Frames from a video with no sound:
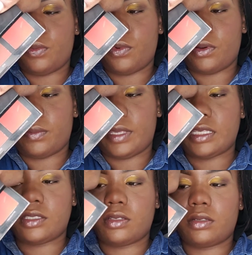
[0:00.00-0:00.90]
Warm
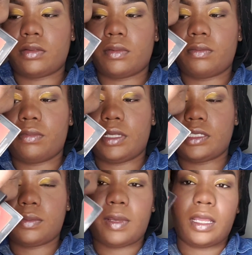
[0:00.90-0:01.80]
Master
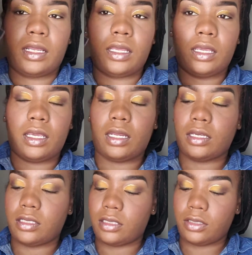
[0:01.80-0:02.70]
Blush Palette, and I
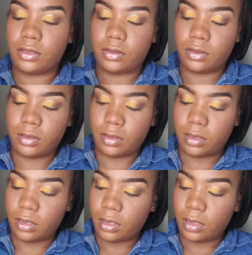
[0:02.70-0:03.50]
just used